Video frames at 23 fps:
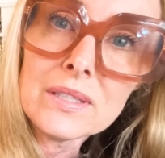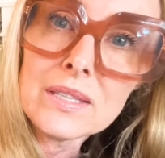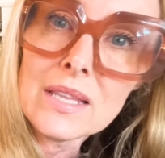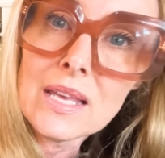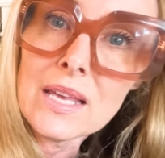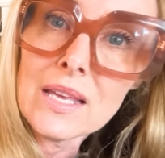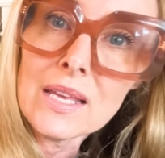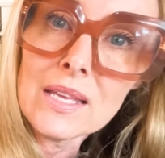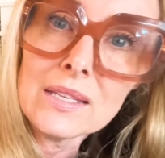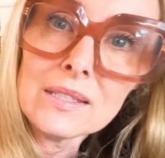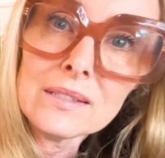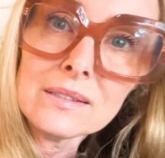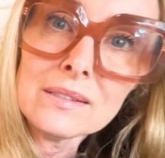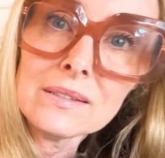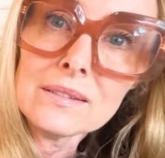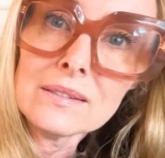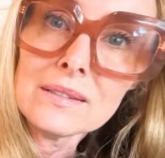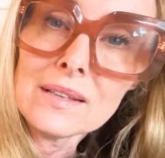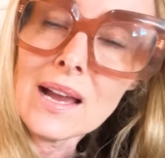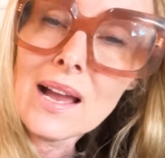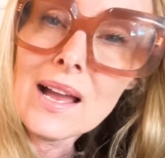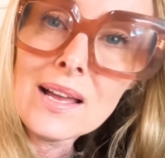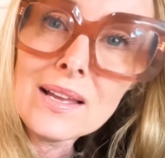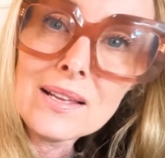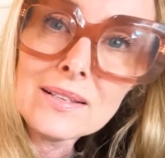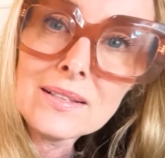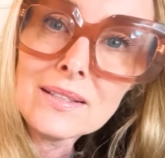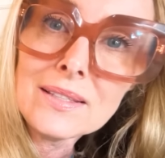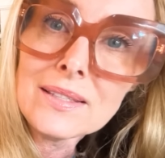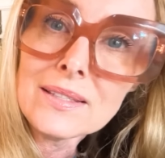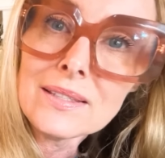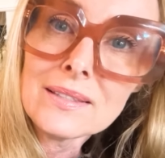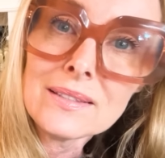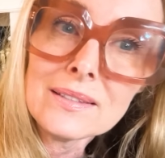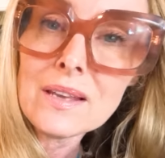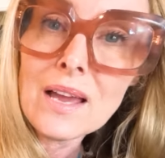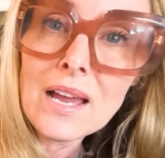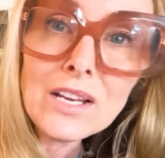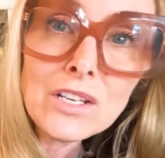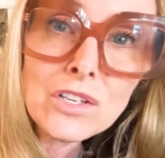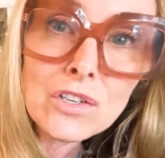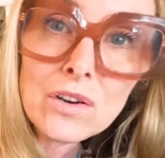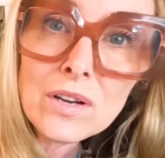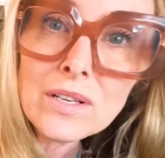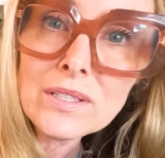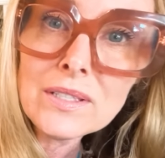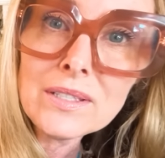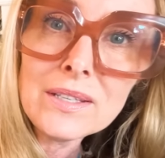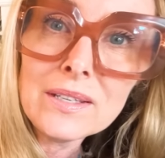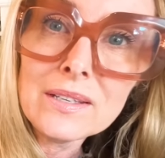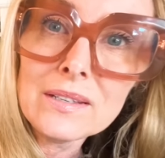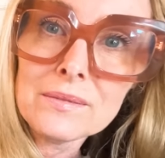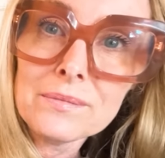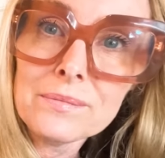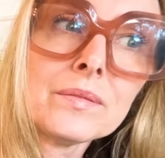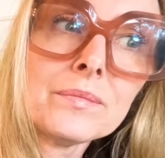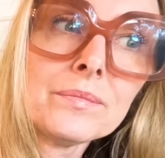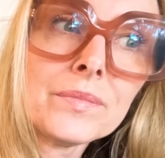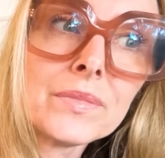then guys, I trust him.